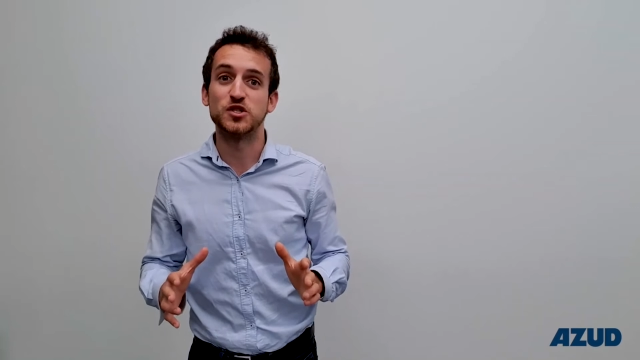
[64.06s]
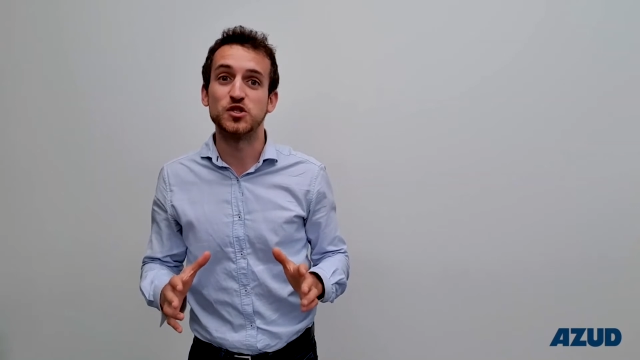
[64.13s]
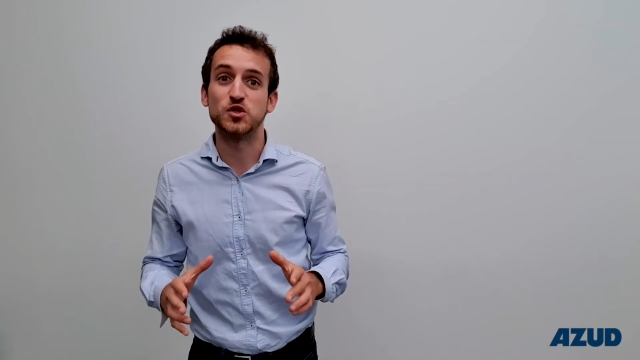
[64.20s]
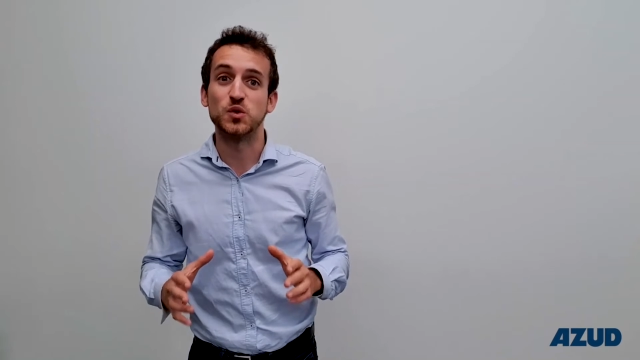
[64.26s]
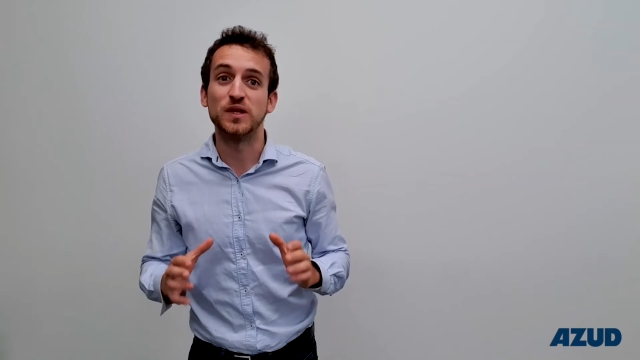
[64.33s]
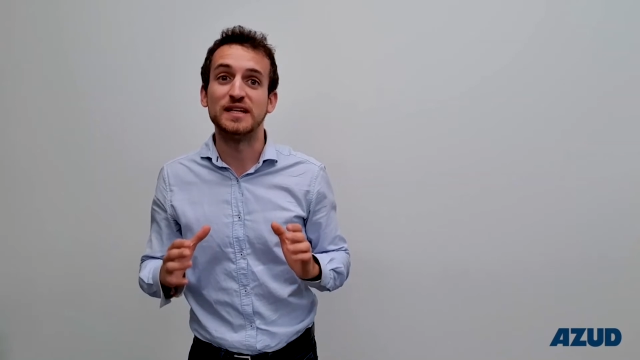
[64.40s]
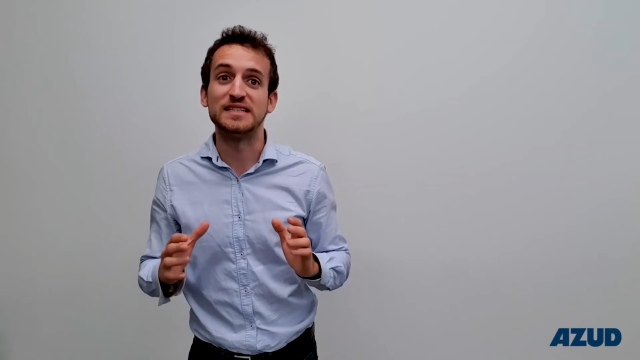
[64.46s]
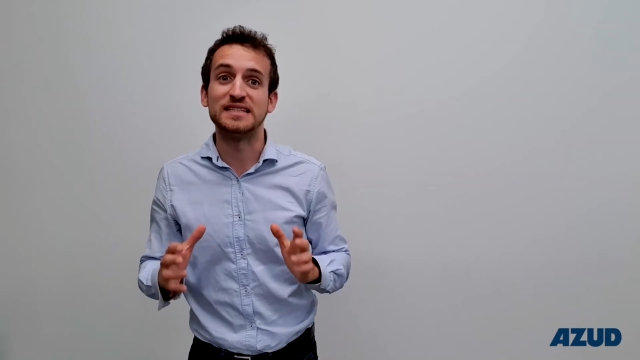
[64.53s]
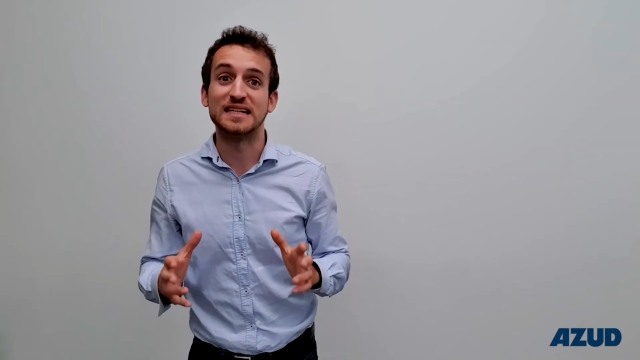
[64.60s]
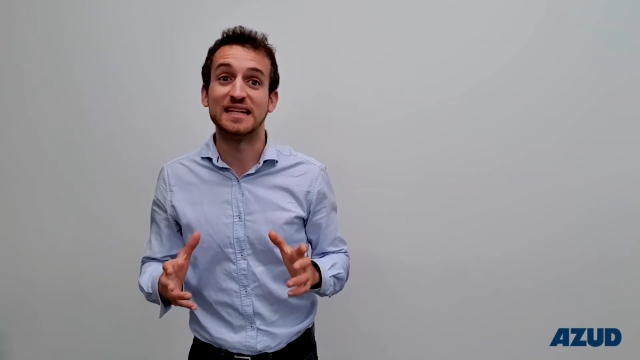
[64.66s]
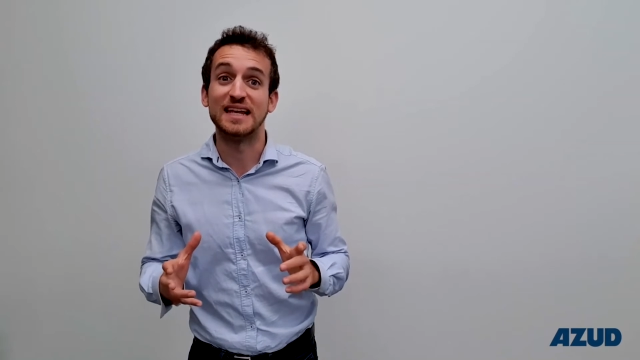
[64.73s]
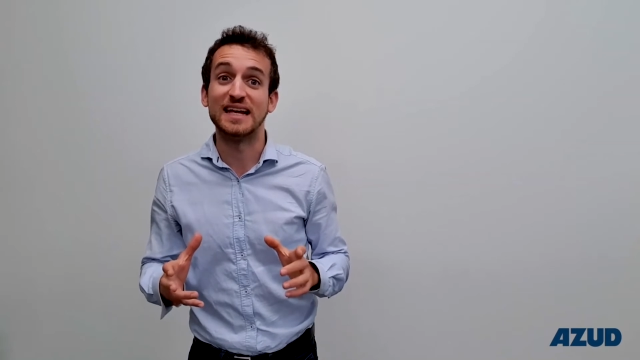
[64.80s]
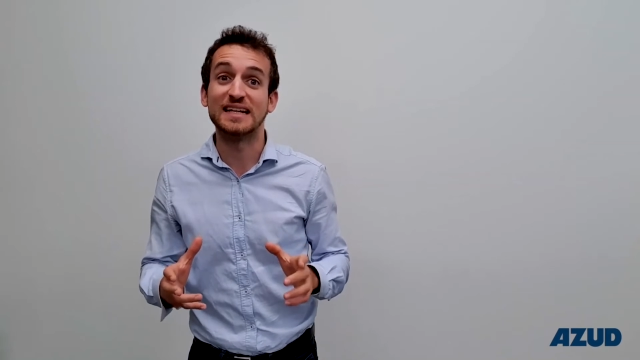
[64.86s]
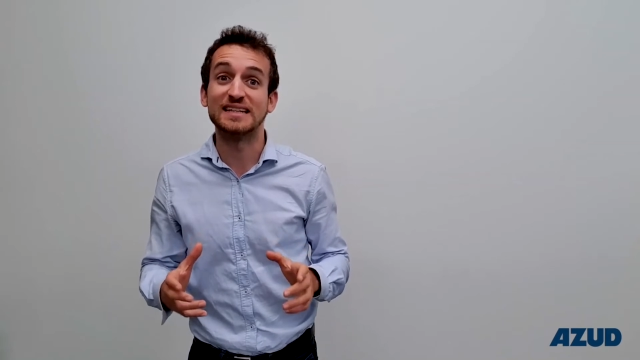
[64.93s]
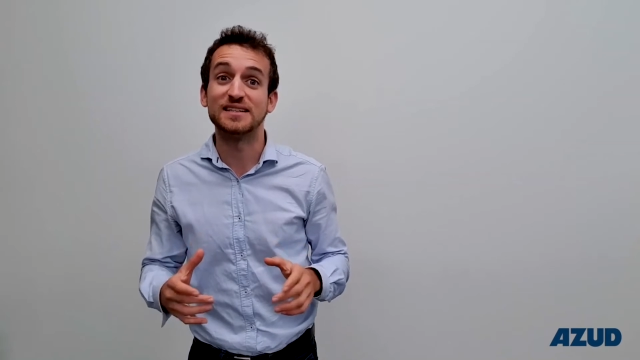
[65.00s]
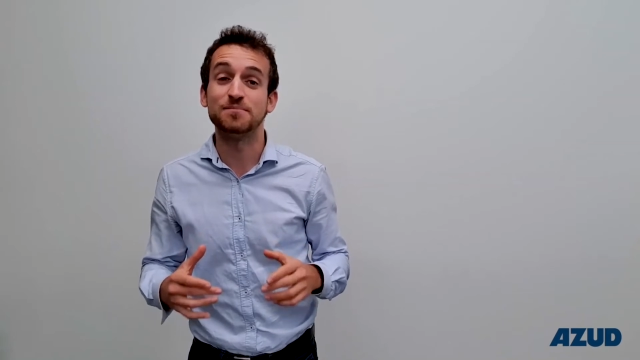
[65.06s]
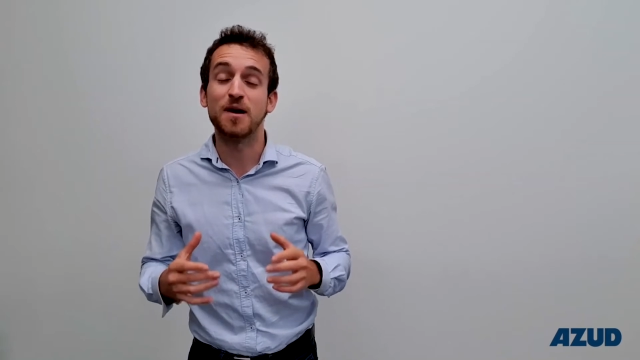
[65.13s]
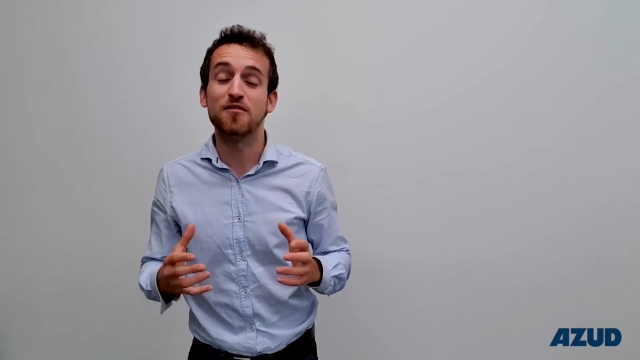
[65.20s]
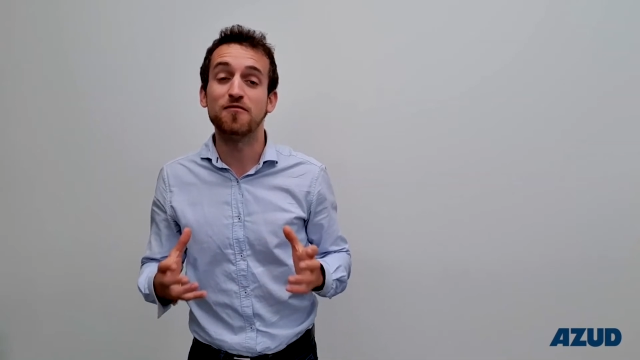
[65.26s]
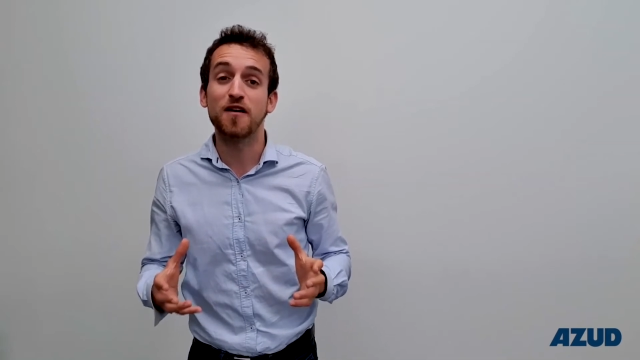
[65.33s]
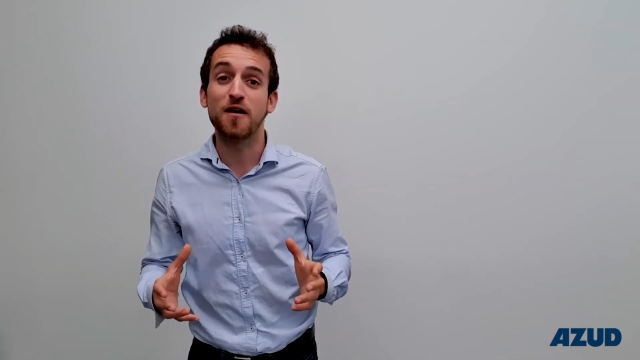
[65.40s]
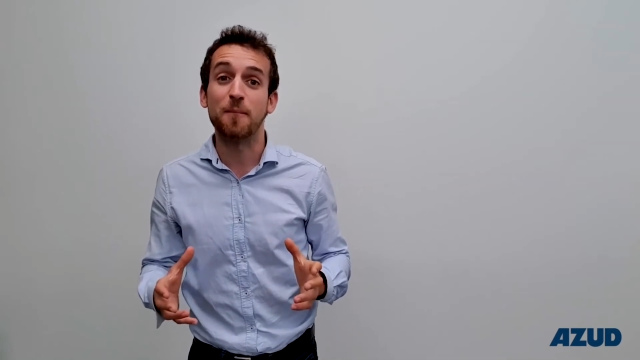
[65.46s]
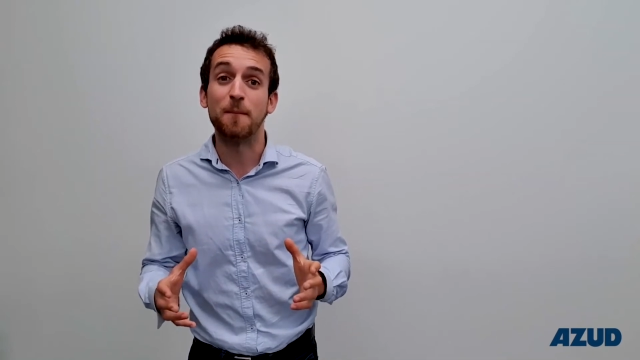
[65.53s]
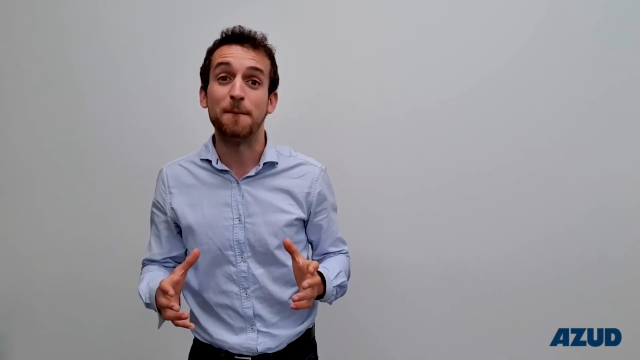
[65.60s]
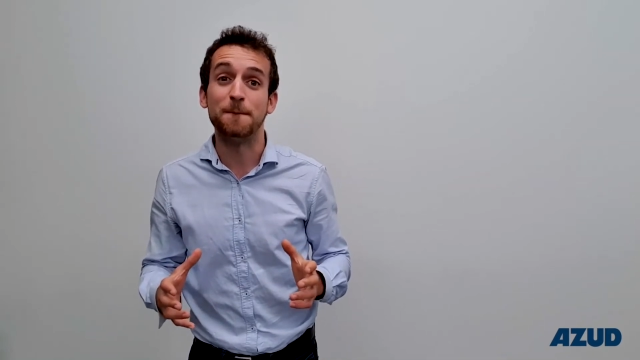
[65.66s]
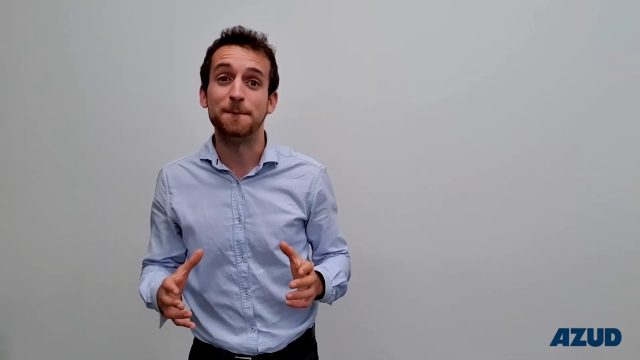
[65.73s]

should I select in my farm?